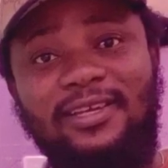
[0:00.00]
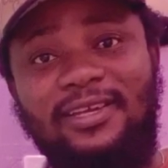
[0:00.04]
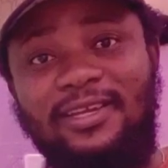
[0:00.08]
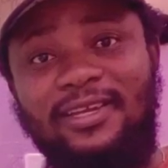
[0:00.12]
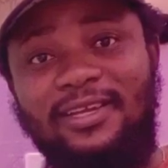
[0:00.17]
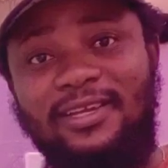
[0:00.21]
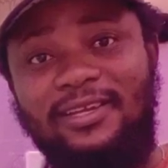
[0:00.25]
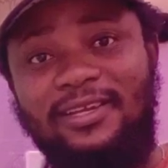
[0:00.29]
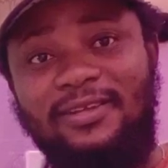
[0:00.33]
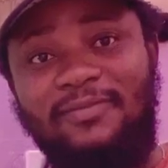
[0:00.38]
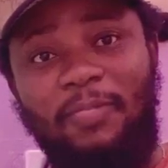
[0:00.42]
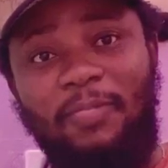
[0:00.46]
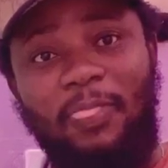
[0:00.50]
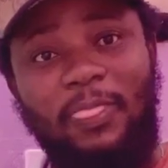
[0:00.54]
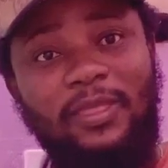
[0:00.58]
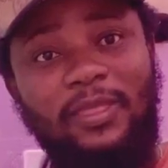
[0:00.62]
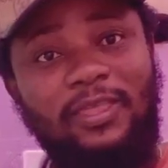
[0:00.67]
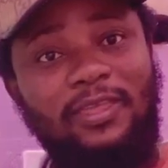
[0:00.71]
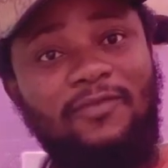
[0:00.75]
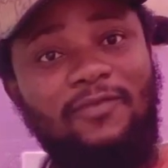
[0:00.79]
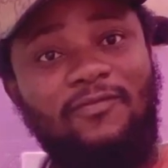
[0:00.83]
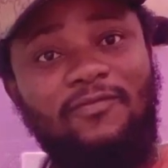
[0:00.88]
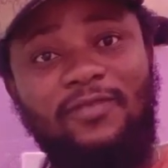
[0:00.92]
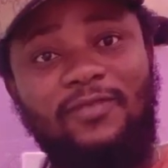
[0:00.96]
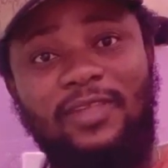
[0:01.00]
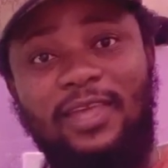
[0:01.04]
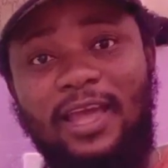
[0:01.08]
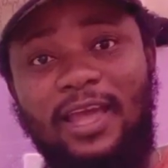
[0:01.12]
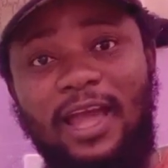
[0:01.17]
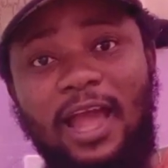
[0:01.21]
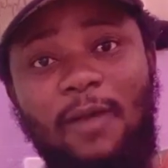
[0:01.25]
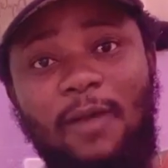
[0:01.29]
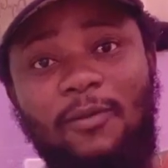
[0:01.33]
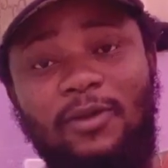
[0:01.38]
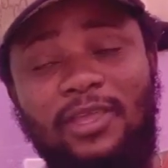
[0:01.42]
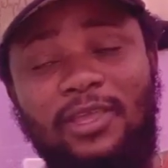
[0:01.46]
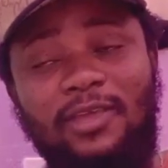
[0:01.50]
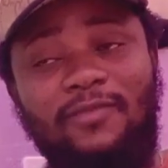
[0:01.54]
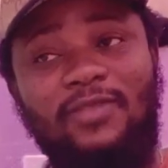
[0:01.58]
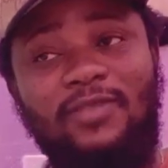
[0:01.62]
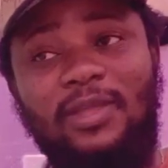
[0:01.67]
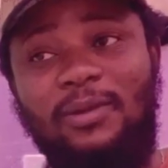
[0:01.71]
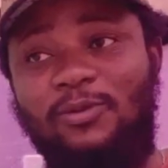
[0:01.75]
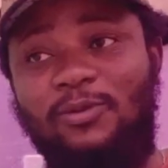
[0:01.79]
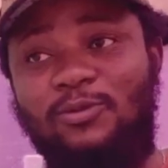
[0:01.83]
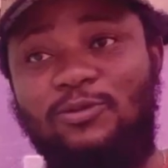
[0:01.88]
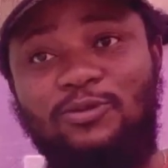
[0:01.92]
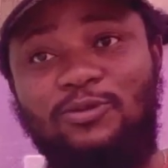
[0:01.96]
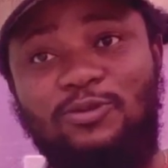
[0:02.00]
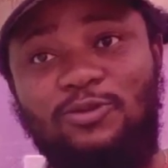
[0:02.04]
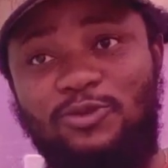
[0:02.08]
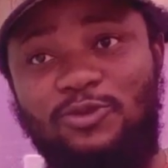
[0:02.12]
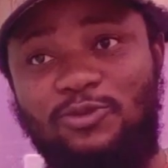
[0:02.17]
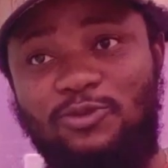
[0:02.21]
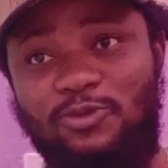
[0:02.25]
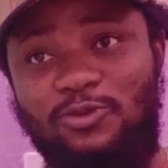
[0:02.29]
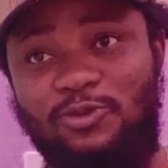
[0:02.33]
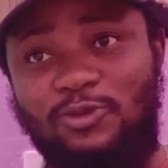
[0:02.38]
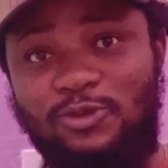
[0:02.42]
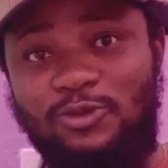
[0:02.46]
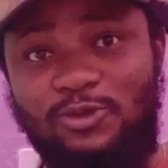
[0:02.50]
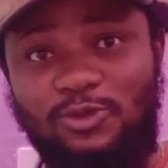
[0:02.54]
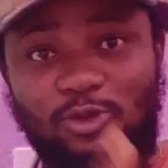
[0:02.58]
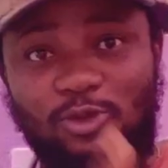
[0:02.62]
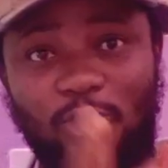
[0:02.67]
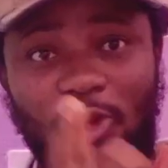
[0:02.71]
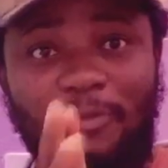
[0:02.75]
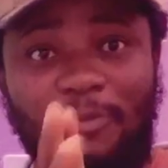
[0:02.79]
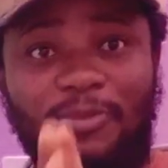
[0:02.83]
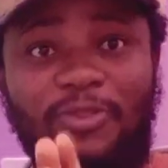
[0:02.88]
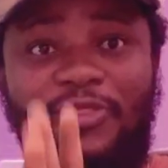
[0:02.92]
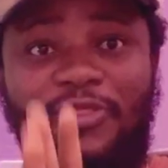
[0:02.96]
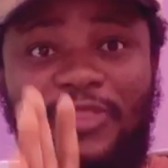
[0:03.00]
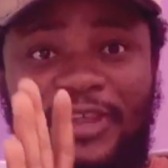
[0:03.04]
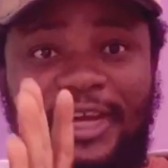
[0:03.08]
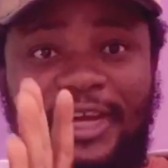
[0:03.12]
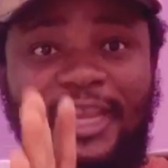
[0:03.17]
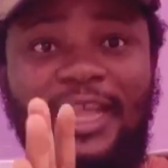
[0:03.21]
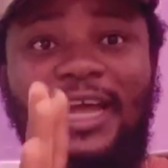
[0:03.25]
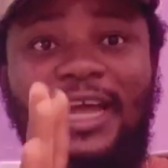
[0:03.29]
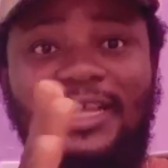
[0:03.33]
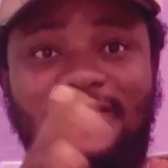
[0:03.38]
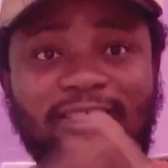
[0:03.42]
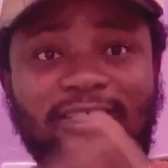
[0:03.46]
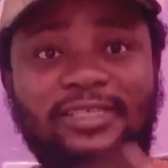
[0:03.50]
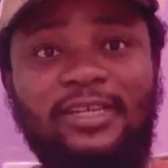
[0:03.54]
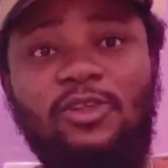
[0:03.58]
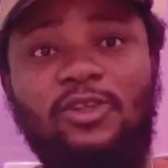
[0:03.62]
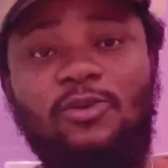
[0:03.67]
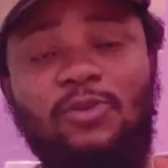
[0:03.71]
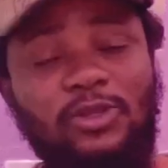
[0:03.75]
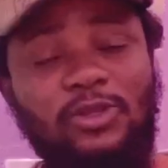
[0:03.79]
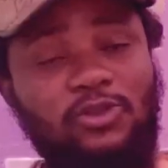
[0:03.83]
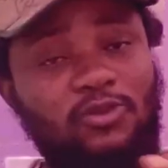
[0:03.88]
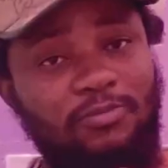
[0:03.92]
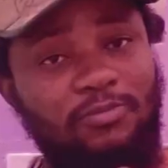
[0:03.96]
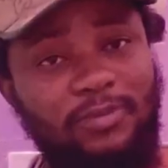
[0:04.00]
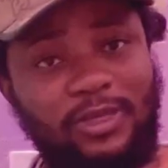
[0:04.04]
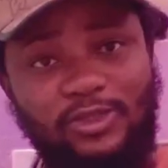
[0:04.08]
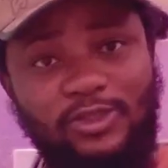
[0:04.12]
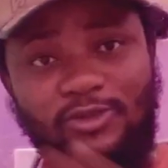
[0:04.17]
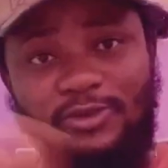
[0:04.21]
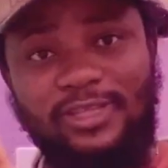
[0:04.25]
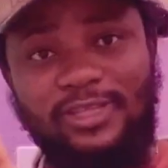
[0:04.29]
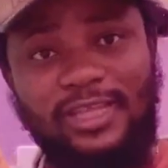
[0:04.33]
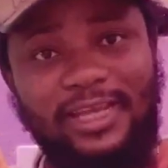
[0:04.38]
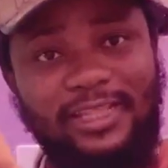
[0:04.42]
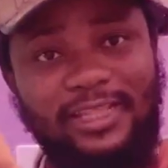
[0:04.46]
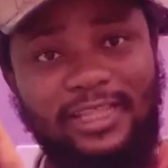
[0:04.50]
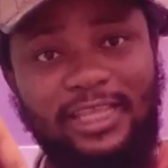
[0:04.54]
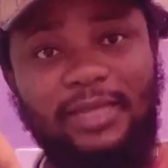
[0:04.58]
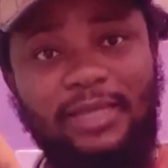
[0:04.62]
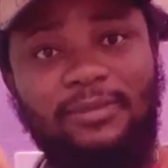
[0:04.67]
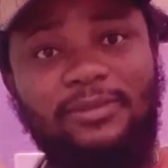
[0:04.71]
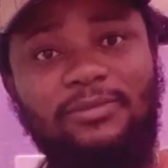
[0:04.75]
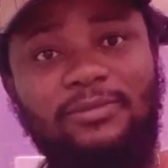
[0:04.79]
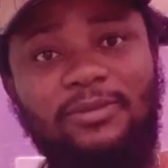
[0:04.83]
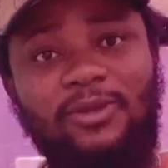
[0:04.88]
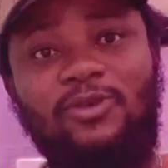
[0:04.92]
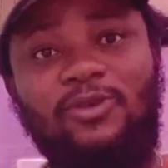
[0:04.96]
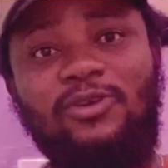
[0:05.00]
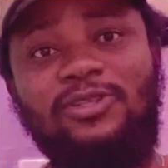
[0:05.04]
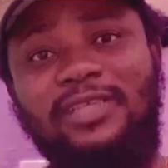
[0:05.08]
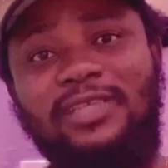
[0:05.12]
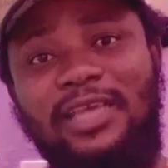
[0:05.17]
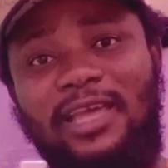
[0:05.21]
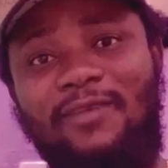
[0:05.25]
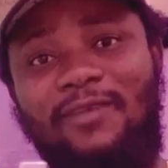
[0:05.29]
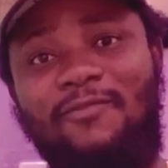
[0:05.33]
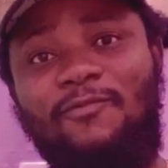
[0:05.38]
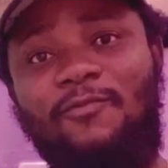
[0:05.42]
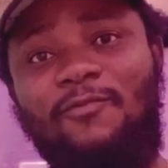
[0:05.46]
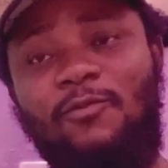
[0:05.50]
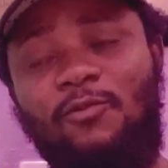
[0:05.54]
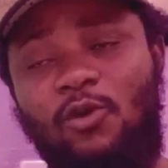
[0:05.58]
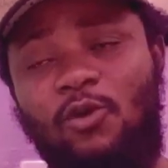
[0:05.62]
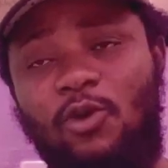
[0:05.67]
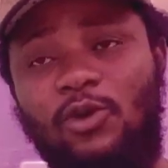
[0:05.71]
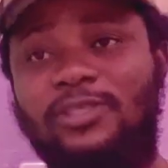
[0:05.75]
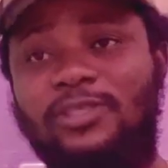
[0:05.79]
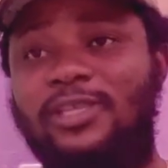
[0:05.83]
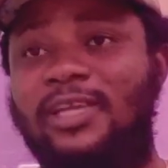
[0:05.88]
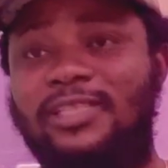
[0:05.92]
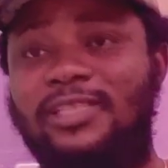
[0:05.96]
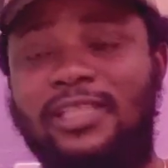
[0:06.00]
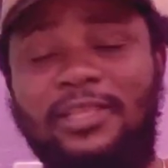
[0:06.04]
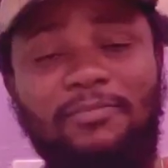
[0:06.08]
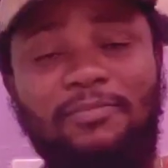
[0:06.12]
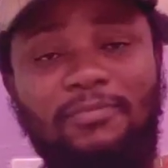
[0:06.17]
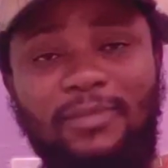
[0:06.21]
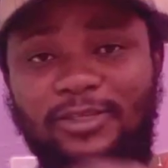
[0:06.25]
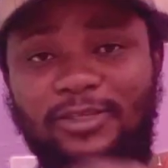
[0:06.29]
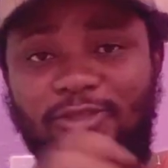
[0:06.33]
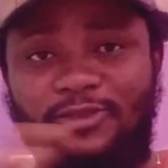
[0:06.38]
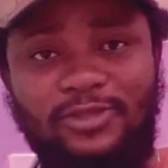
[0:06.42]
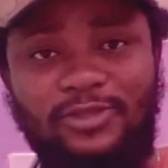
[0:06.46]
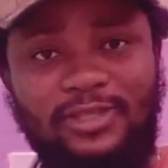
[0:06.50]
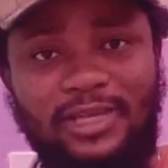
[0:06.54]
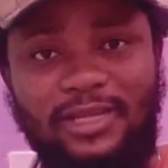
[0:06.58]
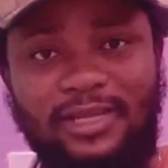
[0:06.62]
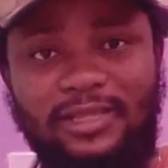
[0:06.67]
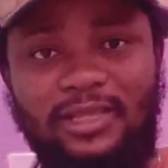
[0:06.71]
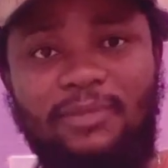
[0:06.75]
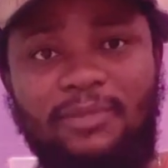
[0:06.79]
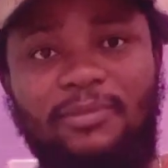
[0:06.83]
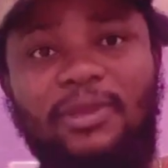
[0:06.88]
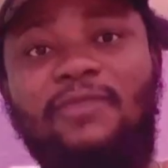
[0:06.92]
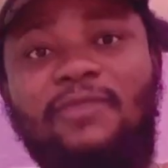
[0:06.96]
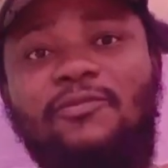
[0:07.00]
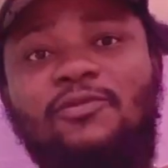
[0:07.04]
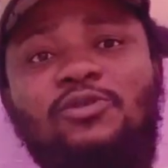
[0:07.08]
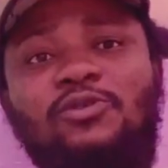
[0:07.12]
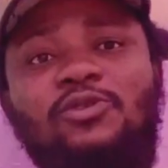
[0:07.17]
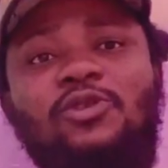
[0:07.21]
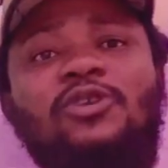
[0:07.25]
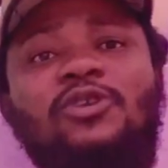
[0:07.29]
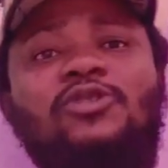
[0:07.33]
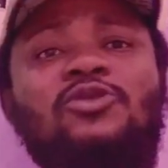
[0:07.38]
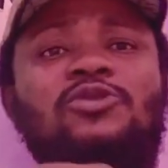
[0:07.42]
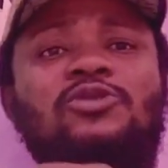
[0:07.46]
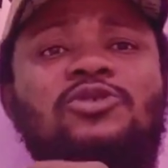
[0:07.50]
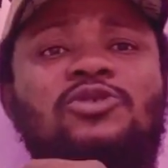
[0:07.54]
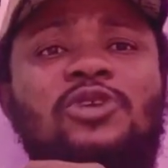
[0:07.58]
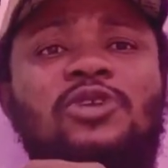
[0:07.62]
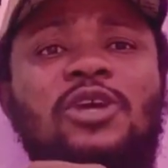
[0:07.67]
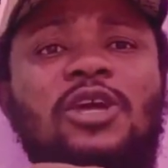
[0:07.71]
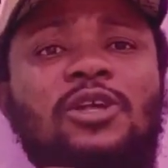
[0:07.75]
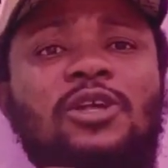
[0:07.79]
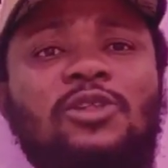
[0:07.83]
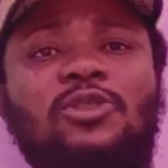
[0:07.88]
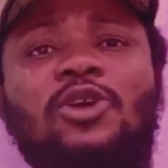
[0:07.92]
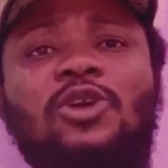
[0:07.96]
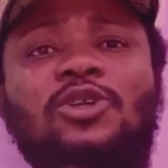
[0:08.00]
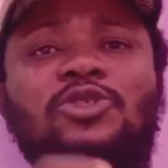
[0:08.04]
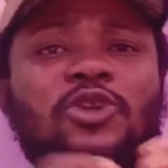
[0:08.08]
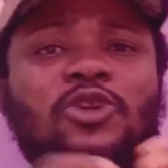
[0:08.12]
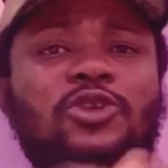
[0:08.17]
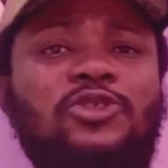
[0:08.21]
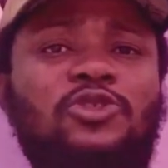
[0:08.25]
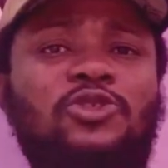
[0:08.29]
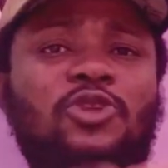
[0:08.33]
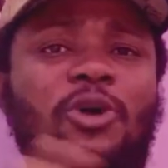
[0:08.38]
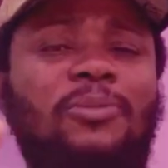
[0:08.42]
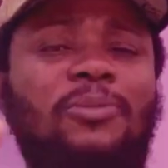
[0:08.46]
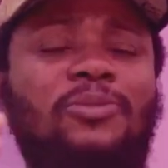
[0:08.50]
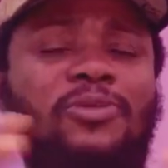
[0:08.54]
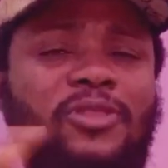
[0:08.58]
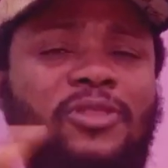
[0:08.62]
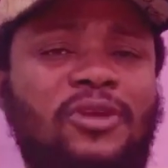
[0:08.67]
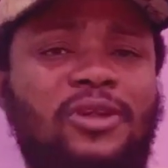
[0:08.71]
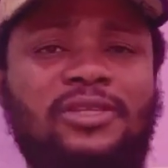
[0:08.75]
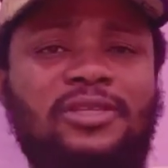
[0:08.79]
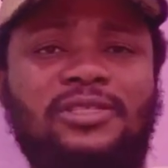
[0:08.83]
give them kudos. So those top three artists, I don't want to mention their names because I have constantly mentioned their name. Even not those, not just top three, except